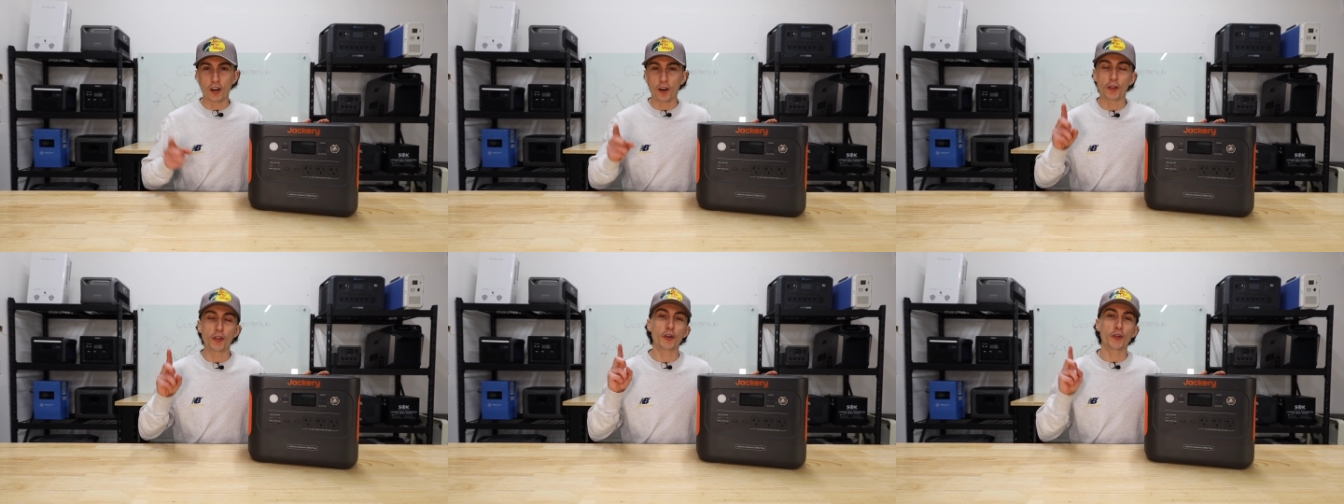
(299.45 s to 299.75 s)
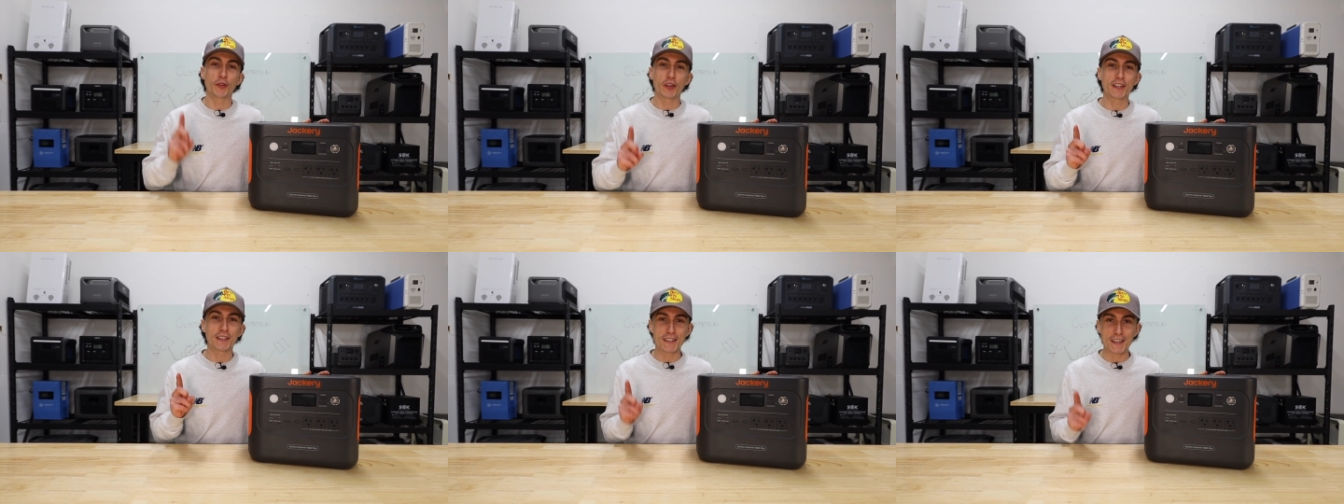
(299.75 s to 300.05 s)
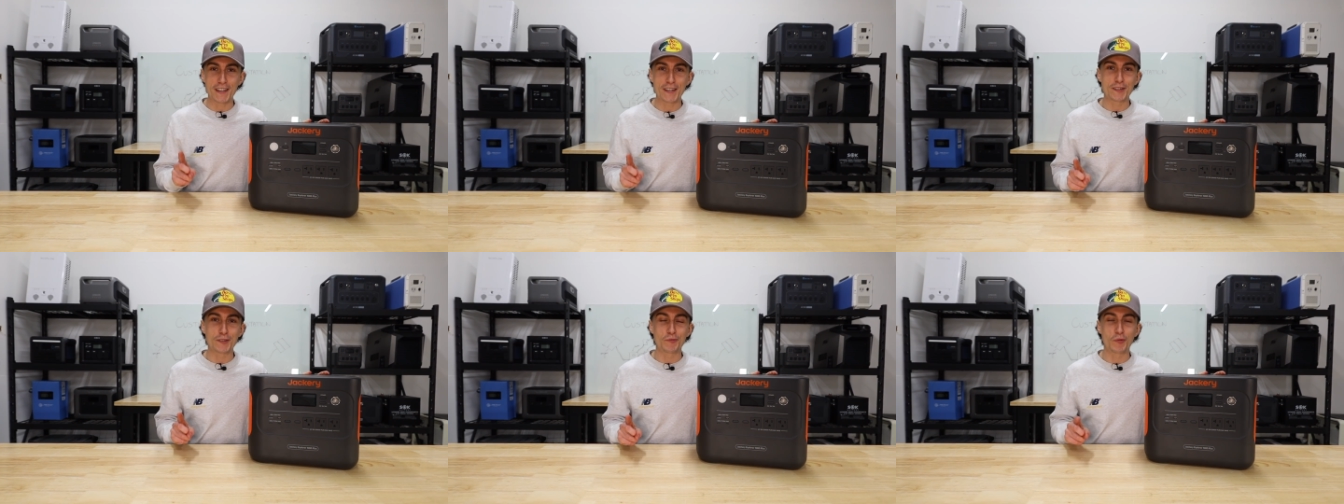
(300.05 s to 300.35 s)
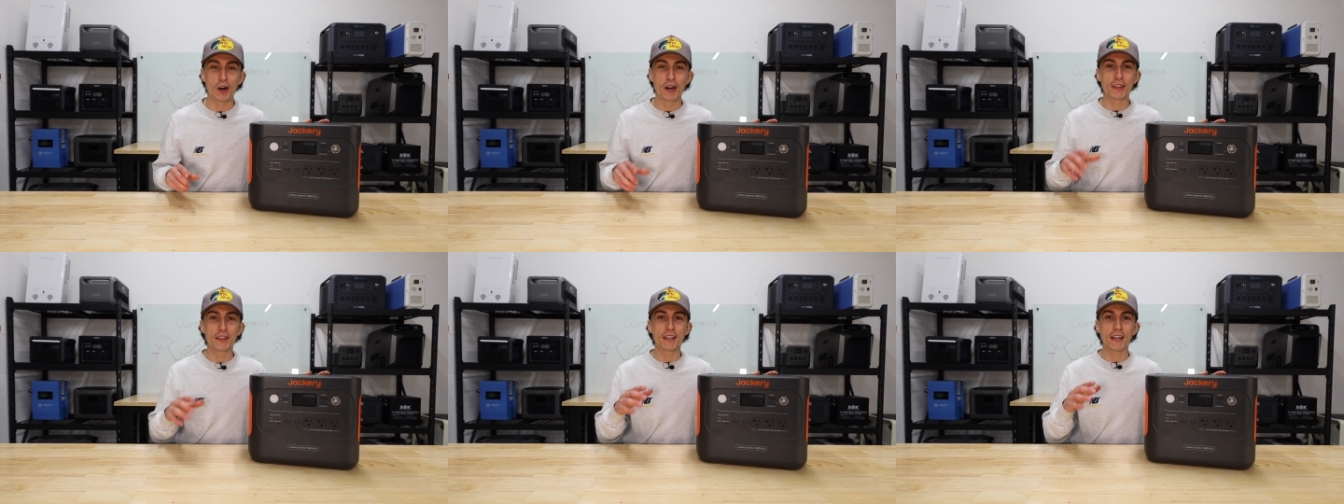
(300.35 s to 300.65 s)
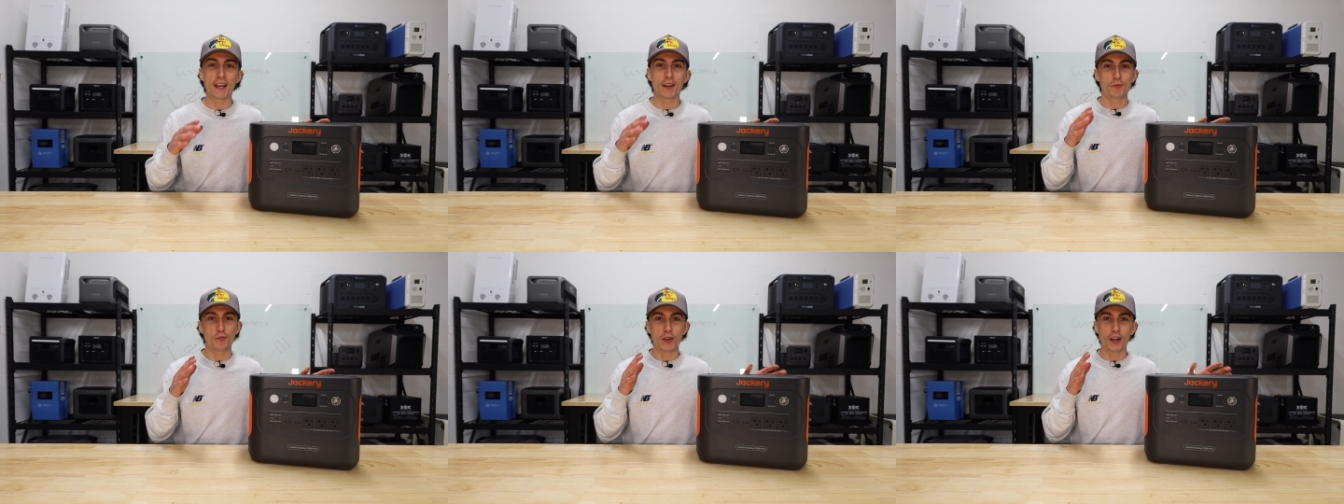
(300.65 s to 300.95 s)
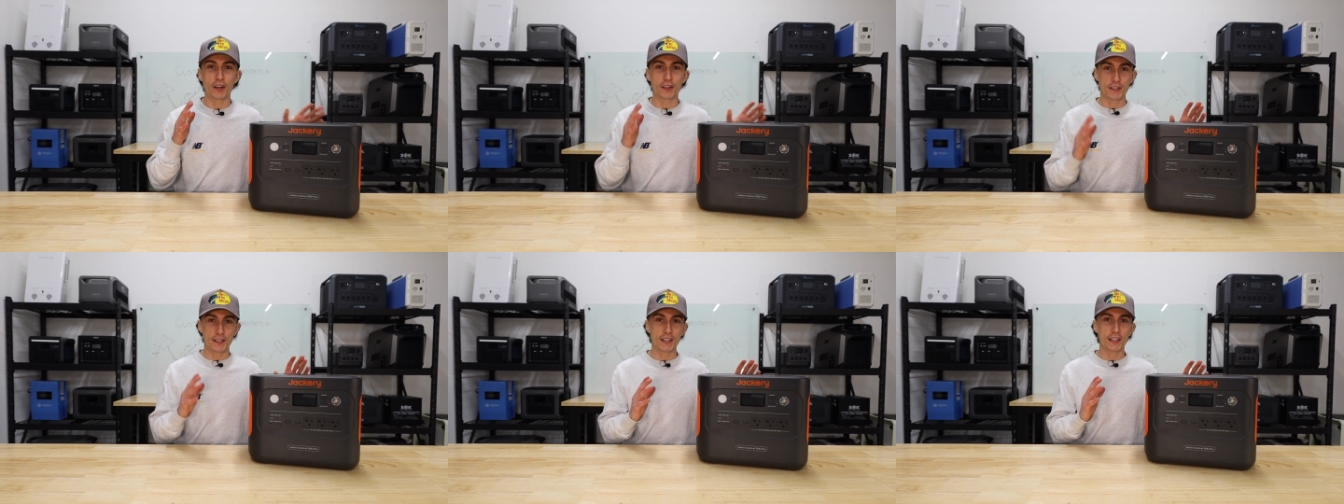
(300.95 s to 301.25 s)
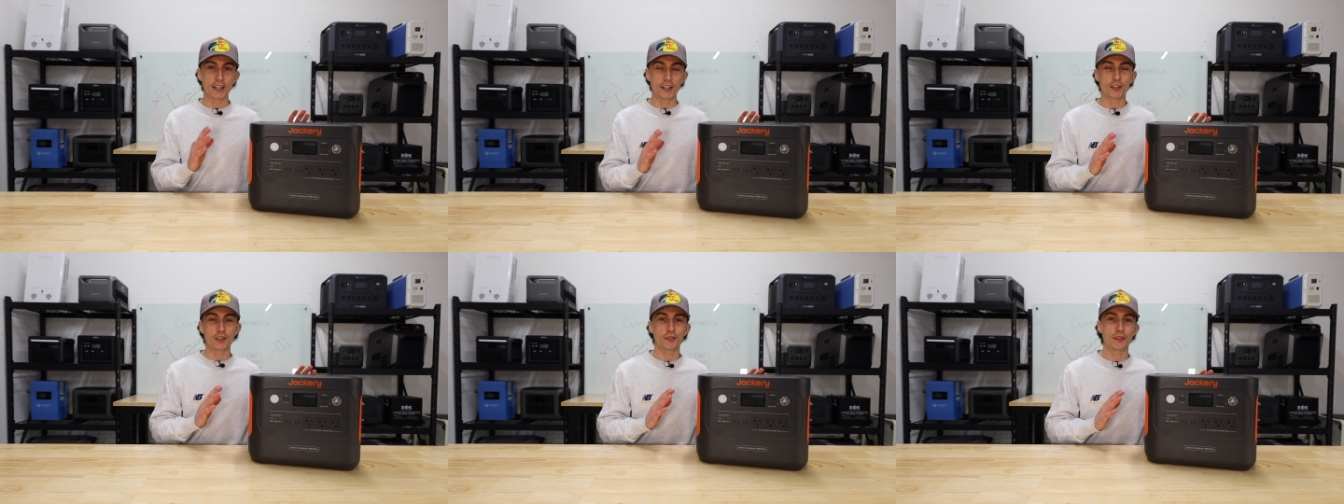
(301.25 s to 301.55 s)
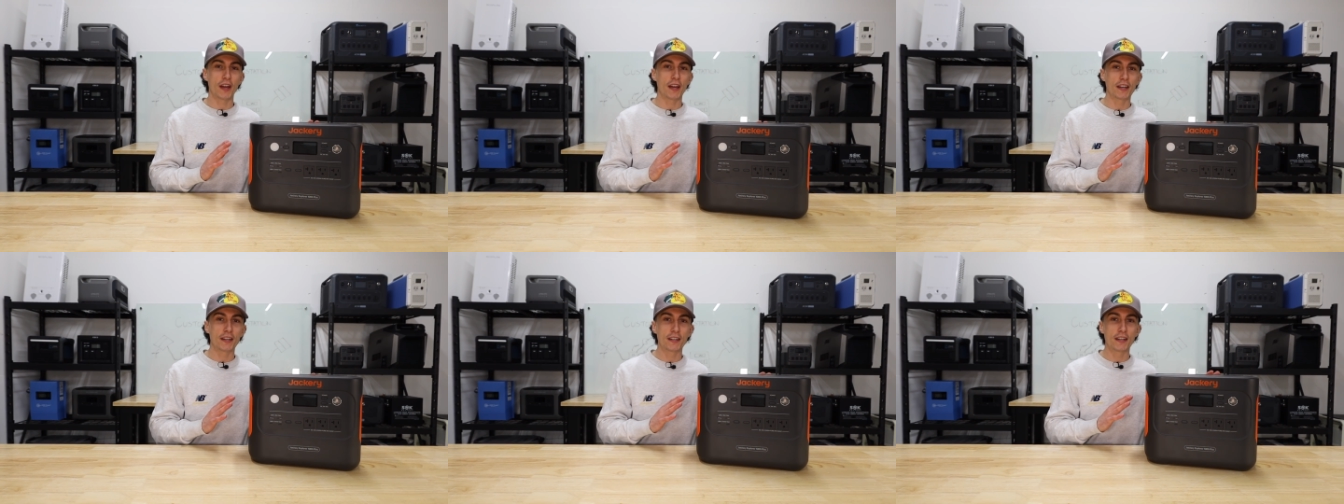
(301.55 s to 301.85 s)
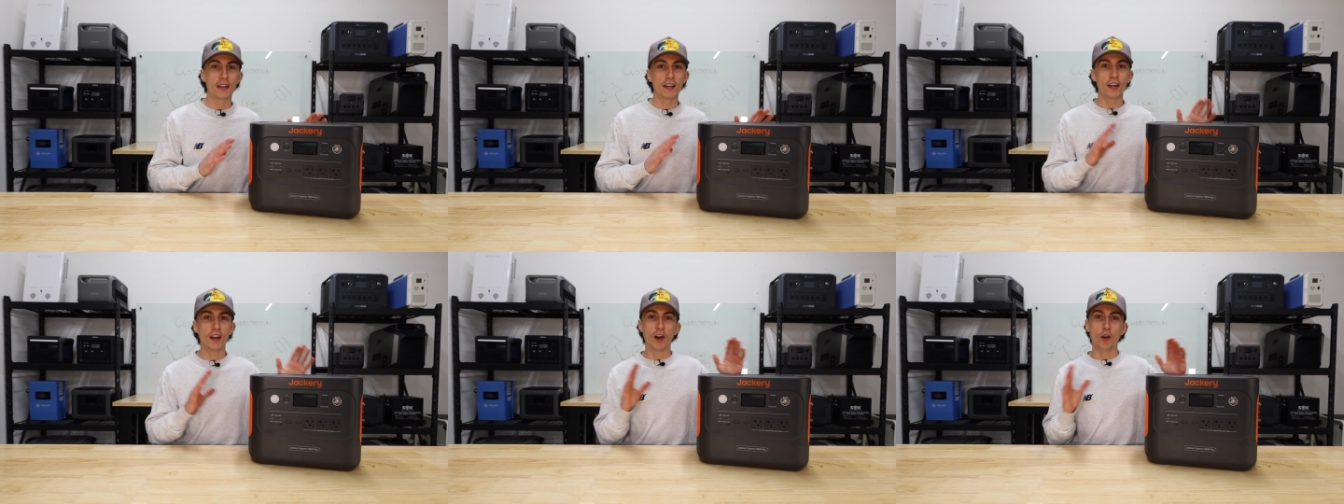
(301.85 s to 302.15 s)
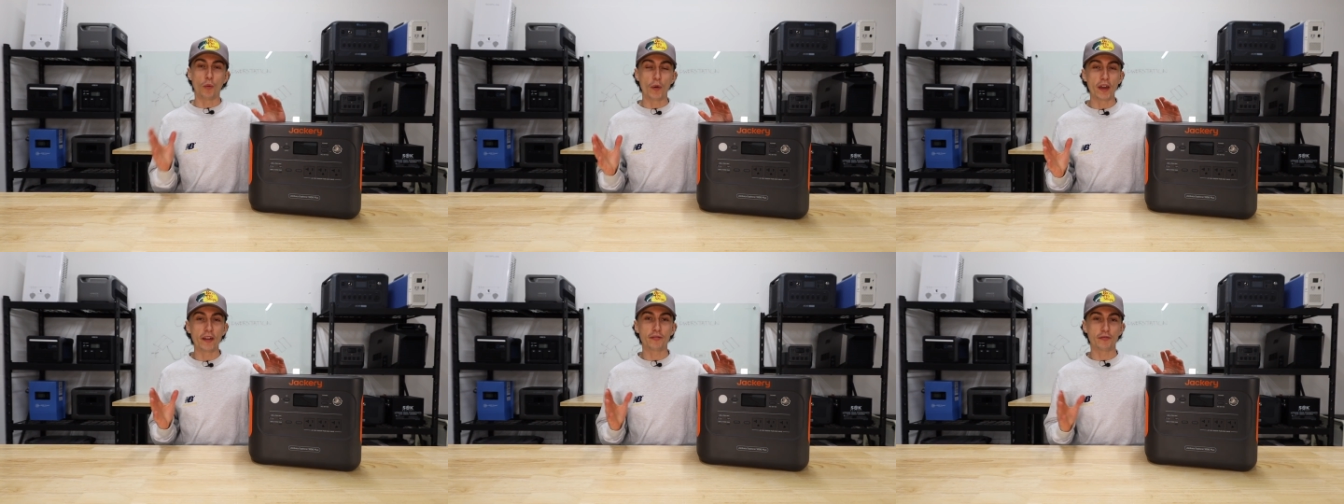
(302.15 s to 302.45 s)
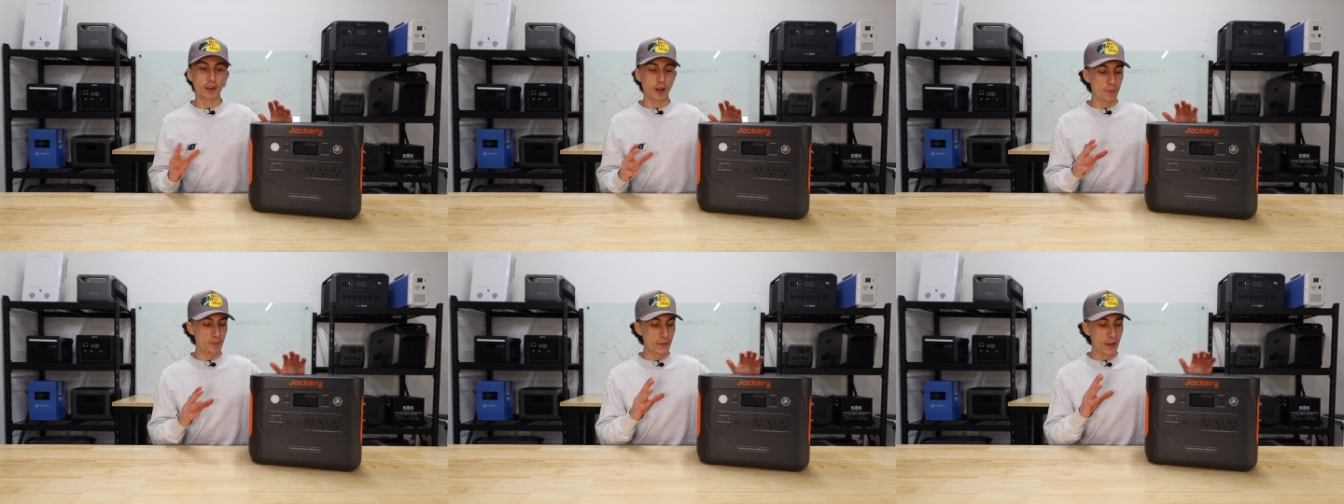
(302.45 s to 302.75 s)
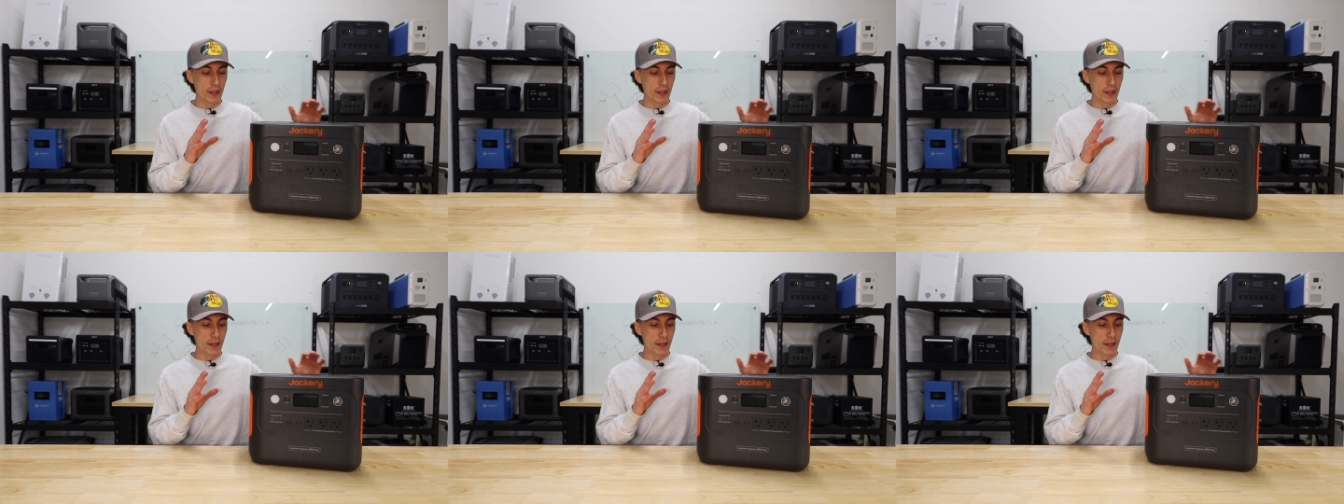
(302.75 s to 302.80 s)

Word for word: although this is one that we are seeing a trend away from,